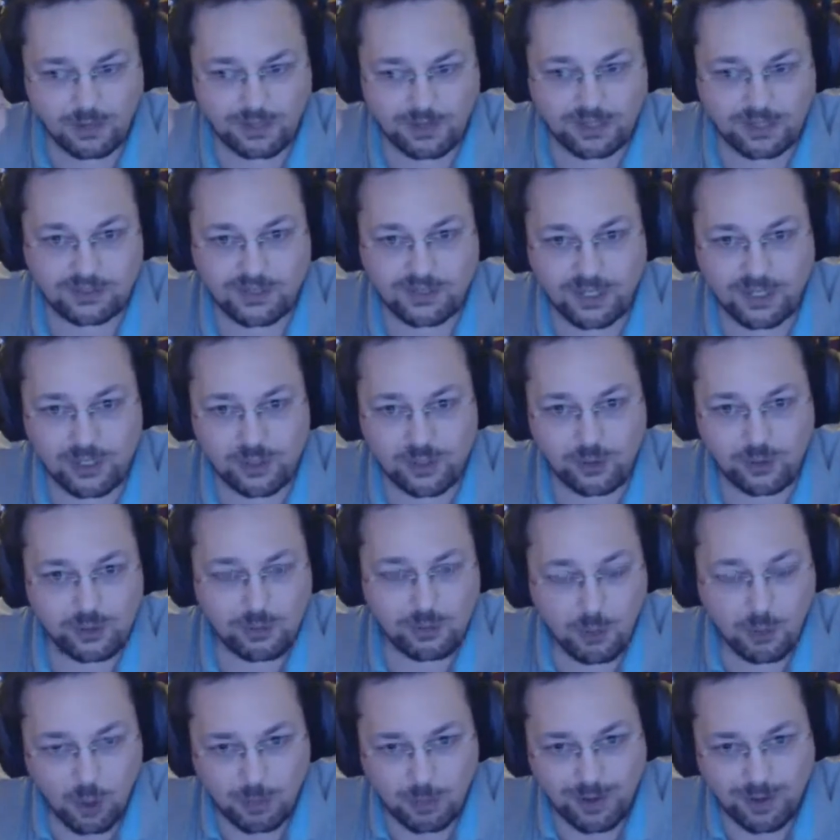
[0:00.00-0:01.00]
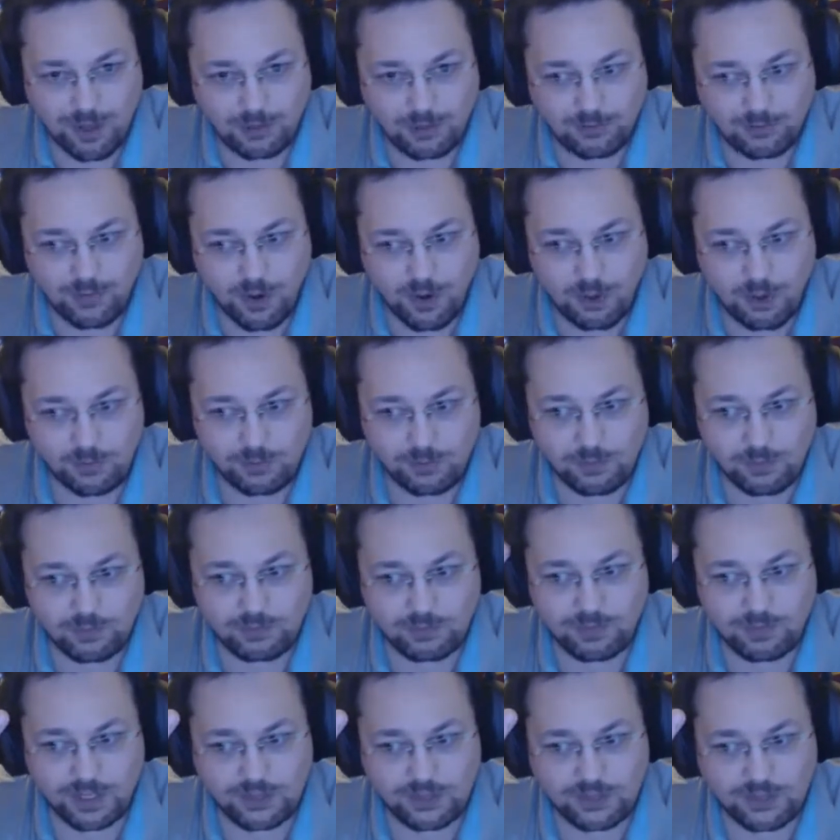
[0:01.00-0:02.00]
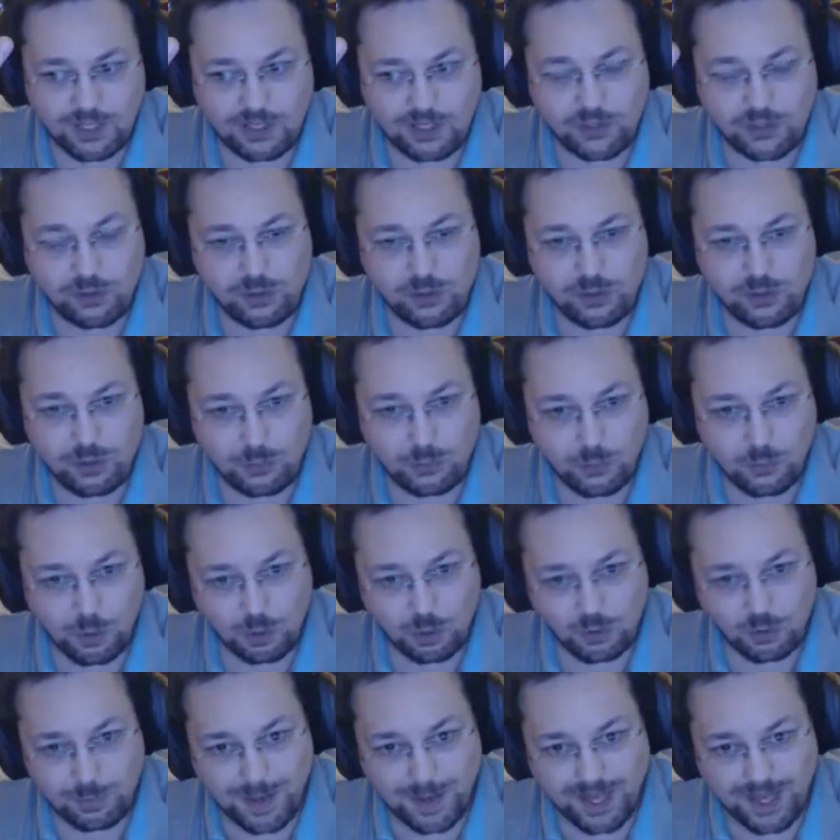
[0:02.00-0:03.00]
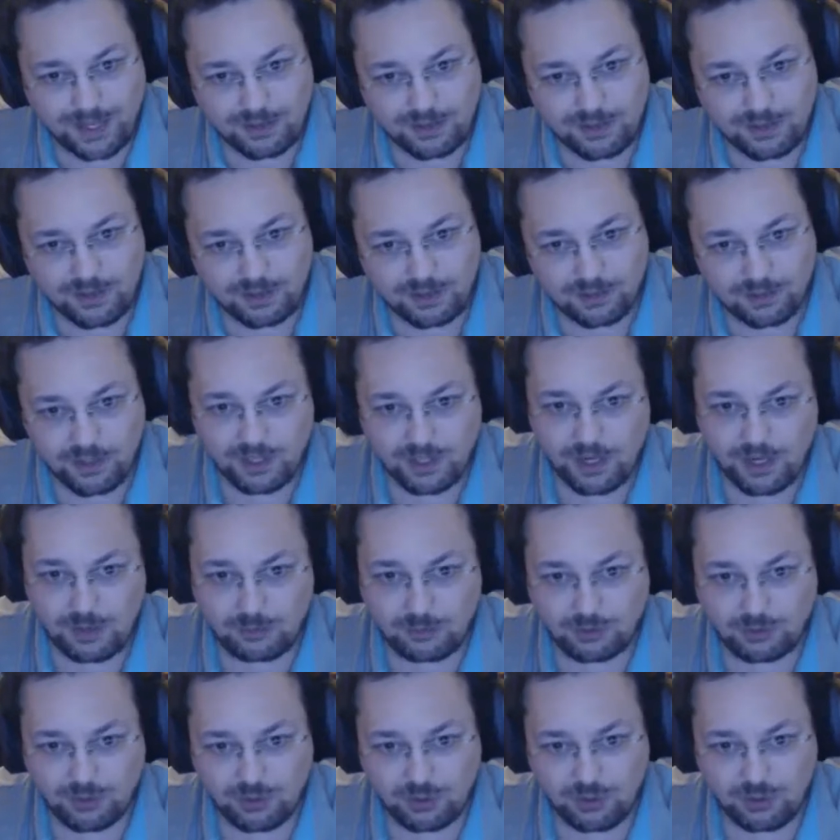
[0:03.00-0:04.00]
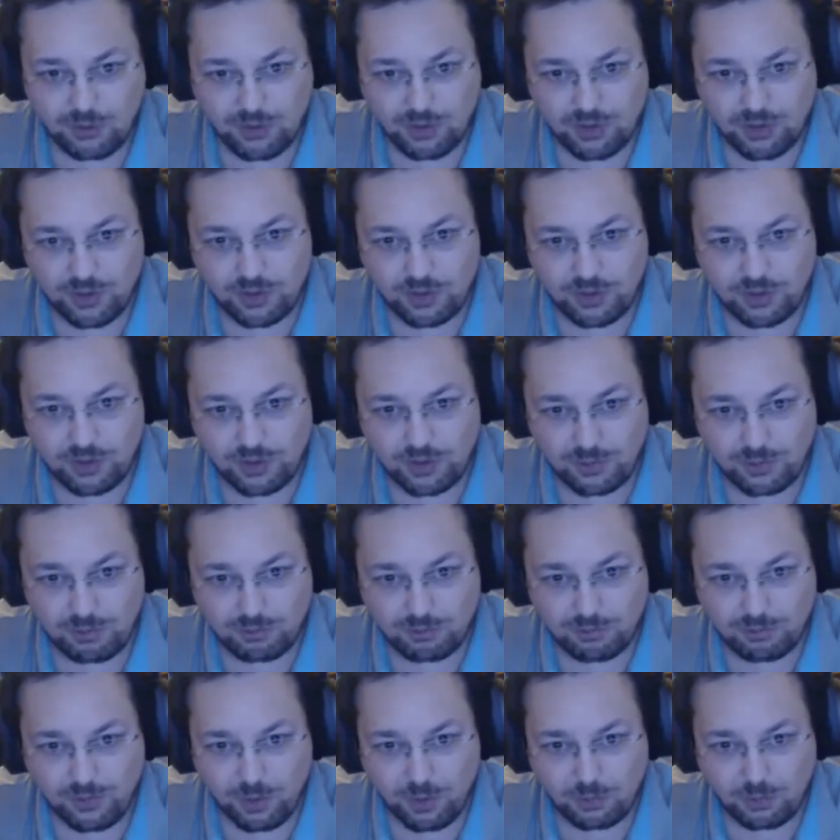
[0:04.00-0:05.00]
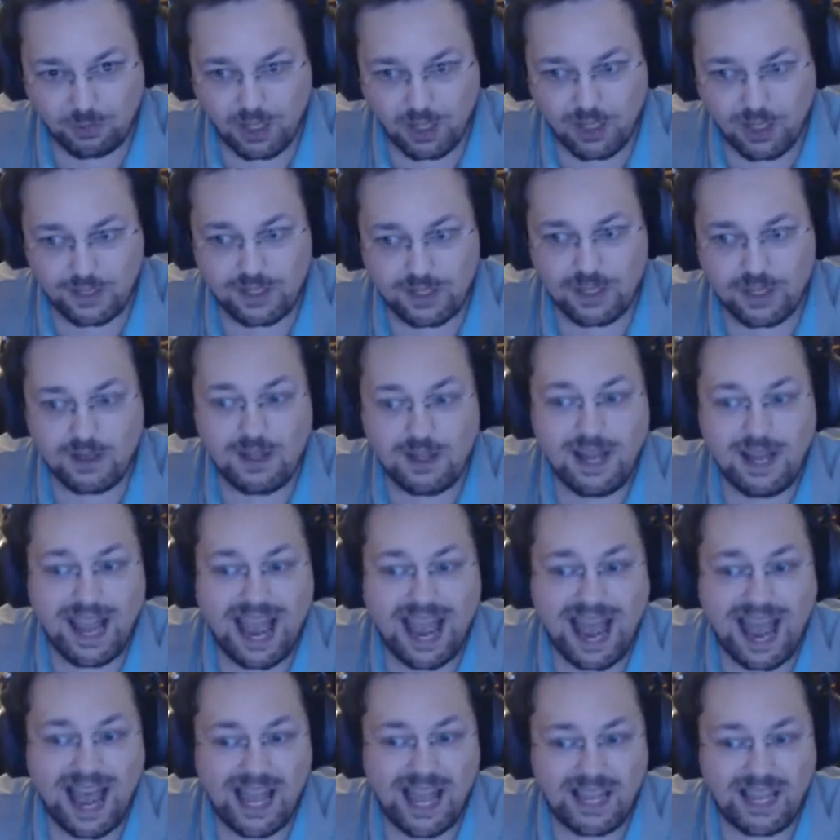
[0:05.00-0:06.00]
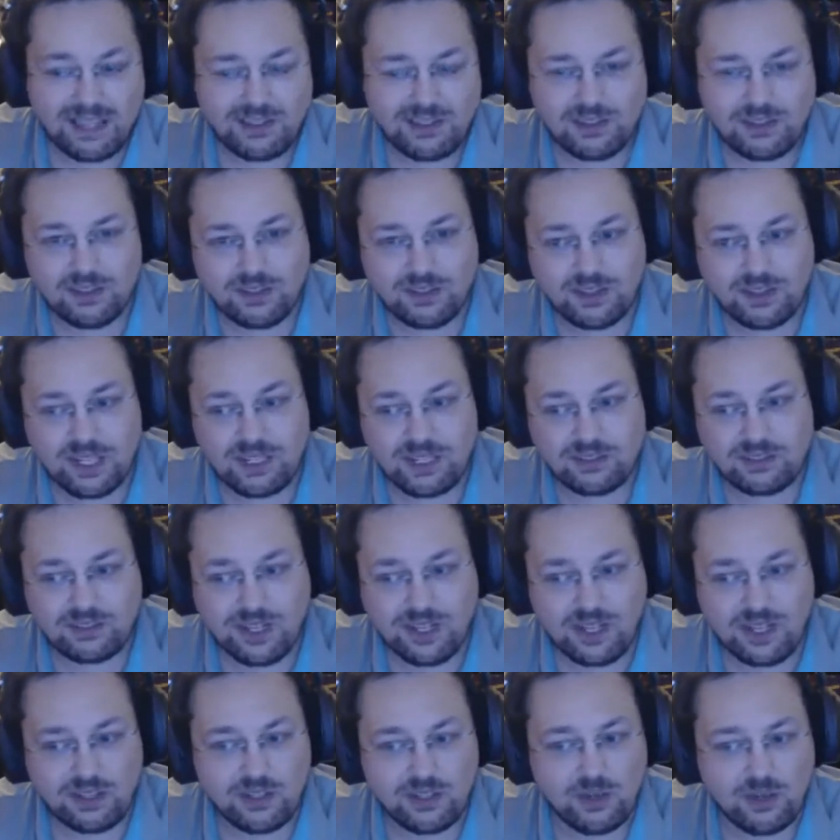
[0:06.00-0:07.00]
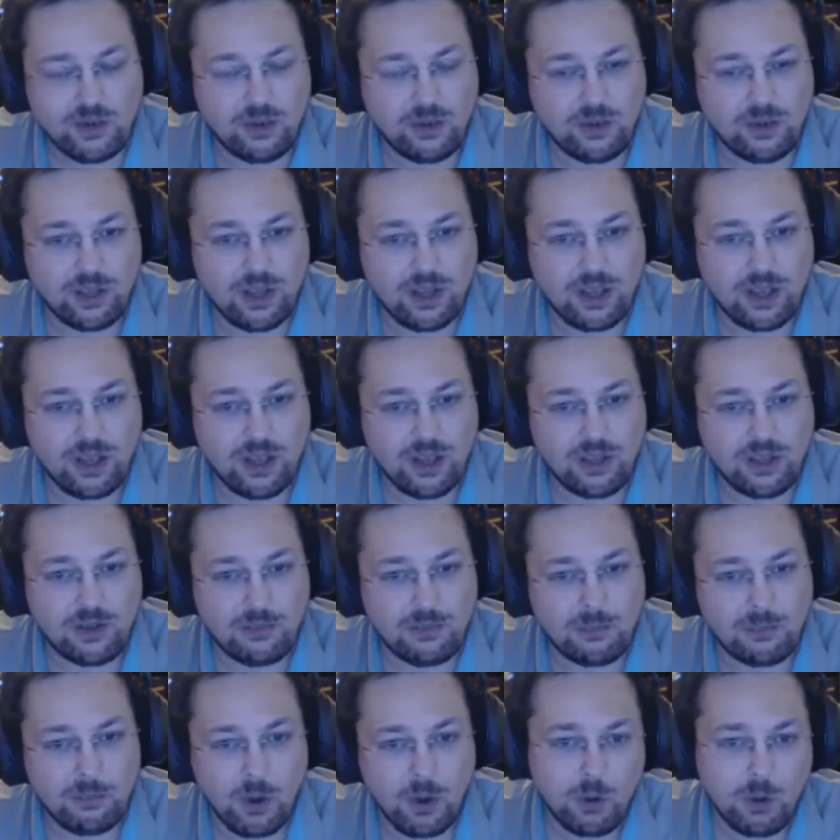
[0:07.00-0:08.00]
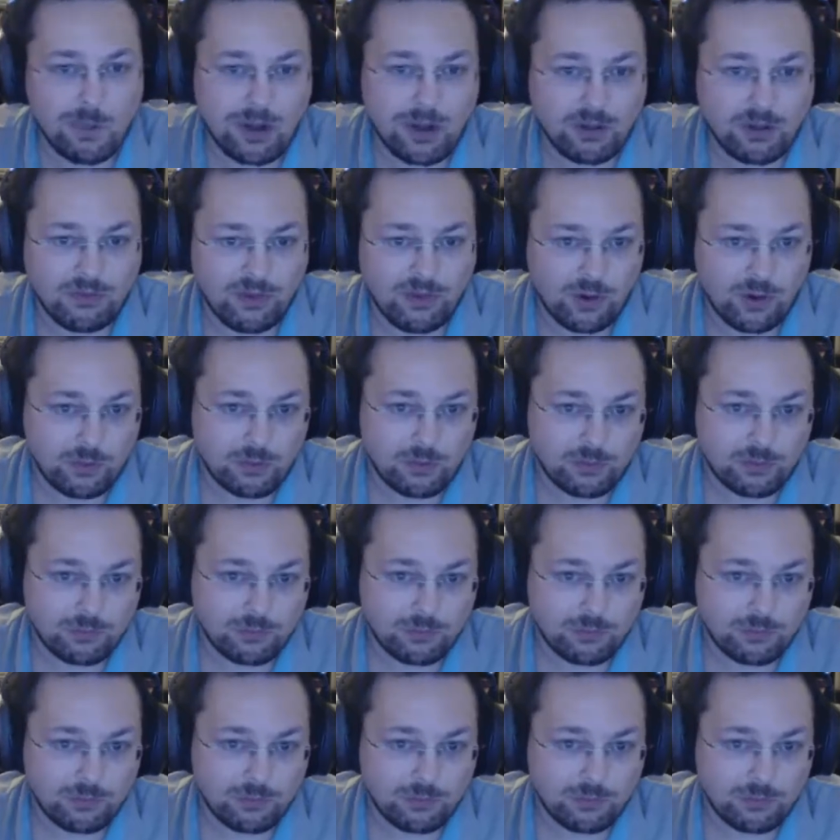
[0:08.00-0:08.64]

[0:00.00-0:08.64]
they sell you your mobile phone, they sell you your broadband that comes through the phone line, and they sell you a mobile phone.